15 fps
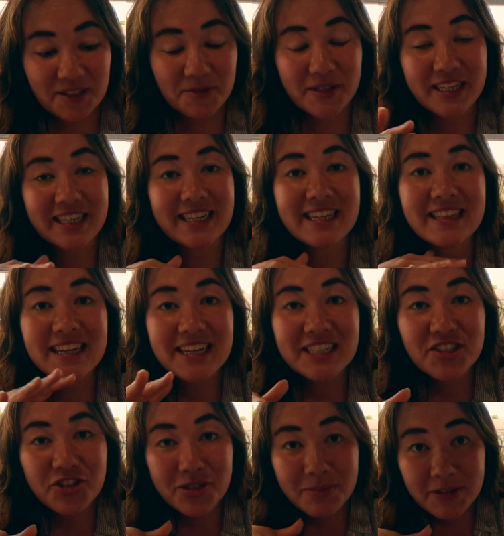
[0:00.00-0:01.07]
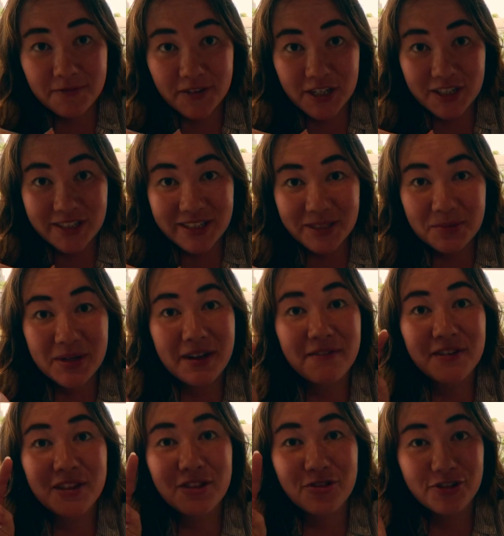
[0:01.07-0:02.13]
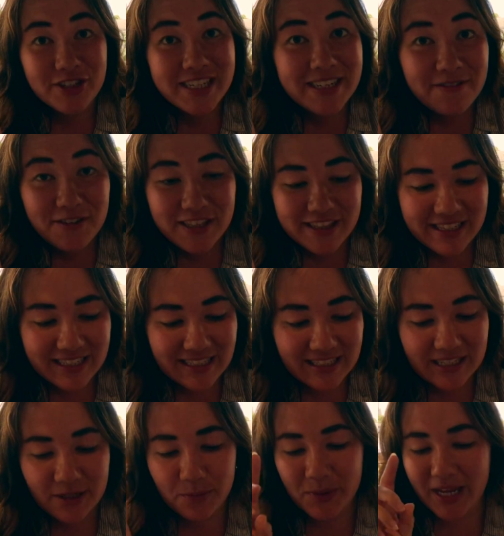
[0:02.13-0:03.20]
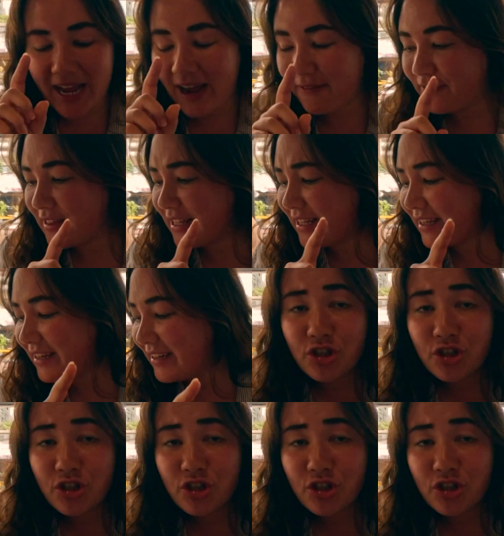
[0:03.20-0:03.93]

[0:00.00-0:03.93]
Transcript: so we're gonna eat the ice creams first. We have 3 different things here. We have the